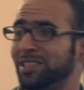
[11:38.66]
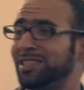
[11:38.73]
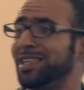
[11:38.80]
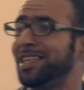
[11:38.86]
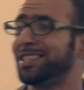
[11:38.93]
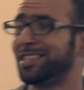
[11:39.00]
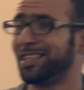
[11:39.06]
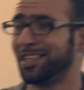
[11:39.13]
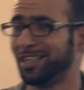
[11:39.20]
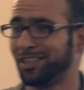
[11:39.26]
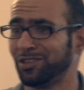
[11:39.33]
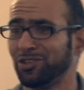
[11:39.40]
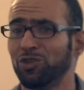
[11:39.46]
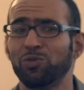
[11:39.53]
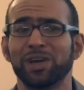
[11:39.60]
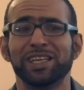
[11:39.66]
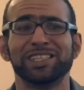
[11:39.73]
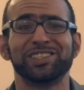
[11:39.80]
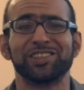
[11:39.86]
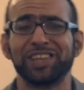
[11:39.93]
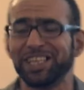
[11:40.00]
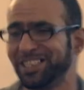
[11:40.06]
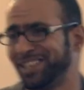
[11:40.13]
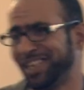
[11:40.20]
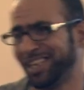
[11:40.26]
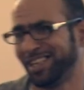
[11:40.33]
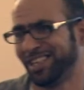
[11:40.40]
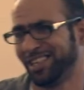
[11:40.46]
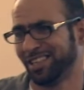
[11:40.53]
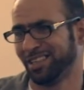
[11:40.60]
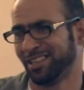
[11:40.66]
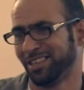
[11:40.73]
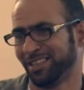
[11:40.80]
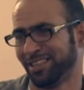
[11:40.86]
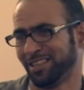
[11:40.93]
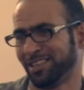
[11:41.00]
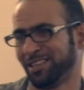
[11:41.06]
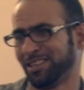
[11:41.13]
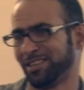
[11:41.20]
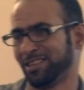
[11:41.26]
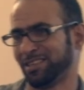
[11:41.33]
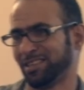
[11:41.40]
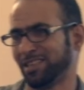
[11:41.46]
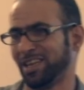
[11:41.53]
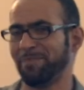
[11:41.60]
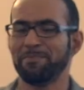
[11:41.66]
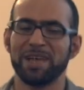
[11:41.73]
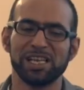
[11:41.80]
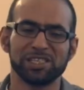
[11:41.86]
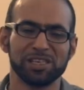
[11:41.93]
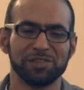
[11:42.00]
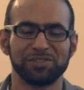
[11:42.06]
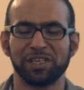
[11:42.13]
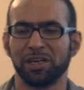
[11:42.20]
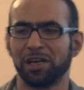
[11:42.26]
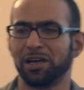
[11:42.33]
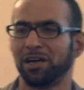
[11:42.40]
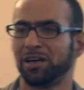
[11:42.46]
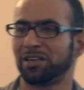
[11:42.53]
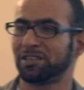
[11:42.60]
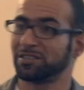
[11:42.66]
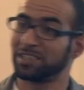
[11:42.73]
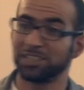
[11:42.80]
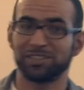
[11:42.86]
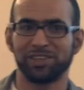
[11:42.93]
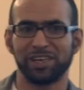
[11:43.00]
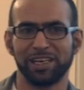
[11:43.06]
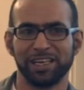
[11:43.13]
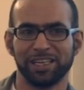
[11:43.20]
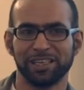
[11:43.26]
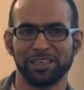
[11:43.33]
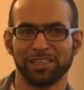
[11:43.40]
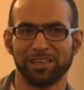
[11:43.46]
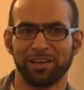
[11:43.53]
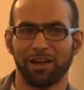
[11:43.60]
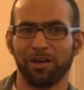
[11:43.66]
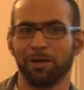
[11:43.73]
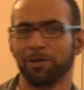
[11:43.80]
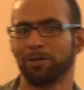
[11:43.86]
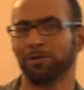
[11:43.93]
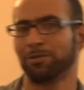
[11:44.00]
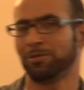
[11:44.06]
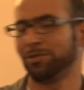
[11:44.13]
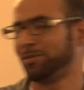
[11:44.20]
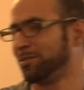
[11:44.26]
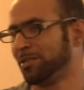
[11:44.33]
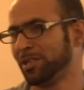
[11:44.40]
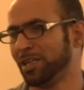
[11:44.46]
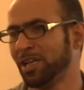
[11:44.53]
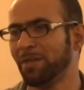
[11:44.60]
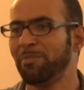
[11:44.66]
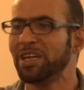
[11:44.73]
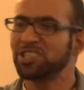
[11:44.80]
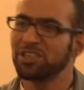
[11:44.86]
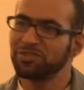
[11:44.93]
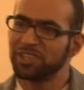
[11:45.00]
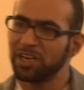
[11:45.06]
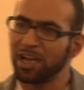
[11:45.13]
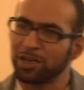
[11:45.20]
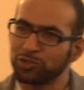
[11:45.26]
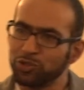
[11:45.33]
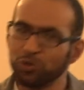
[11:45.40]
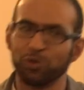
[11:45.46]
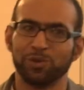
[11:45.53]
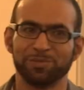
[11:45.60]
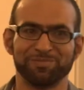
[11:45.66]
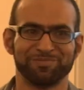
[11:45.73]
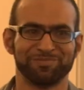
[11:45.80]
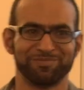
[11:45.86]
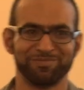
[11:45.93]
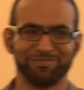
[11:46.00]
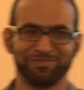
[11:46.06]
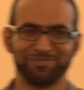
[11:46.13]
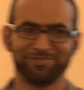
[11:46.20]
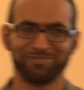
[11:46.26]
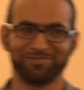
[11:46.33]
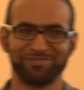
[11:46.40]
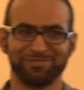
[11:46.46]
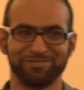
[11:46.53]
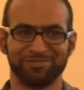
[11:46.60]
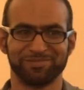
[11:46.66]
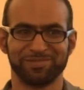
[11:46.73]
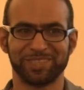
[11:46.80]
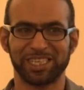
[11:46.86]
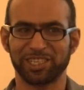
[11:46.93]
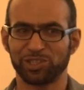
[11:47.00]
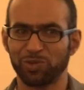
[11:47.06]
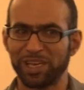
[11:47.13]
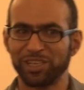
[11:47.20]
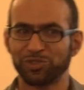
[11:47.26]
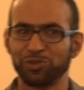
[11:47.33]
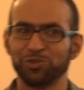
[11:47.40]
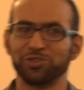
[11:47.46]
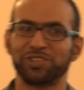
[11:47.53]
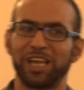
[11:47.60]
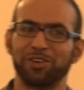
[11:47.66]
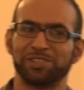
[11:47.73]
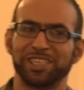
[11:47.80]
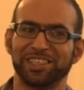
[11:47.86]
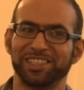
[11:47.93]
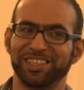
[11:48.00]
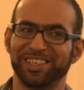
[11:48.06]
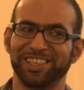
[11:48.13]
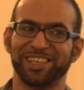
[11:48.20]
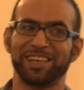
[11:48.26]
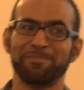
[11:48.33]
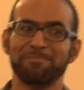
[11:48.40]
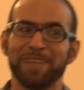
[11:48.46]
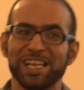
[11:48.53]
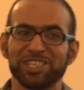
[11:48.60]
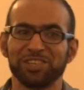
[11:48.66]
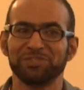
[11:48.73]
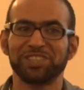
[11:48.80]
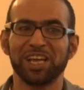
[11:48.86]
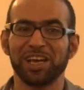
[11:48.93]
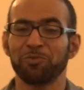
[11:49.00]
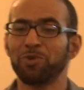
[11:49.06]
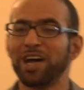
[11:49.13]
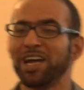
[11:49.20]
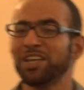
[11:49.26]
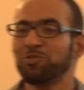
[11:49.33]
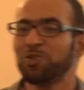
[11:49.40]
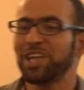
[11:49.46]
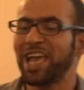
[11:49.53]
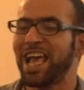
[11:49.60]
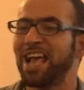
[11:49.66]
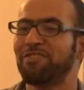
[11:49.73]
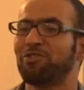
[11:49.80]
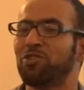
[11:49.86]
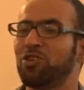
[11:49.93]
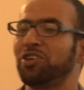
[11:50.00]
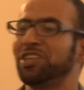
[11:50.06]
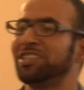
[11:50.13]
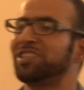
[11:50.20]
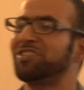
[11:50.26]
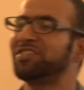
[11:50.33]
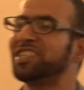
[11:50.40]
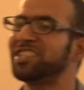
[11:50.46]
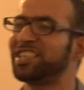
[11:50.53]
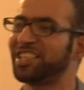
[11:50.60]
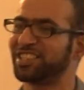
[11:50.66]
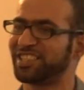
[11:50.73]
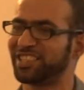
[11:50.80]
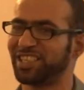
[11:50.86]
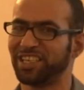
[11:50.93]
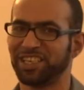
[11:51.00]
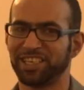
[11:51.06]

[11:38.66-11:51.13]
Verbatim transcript: is listening, no one is reading. Imagine if there are the Israeli, oh, imagine if there are two, not 22,000. Imagine that, why we have cognitive dissonance.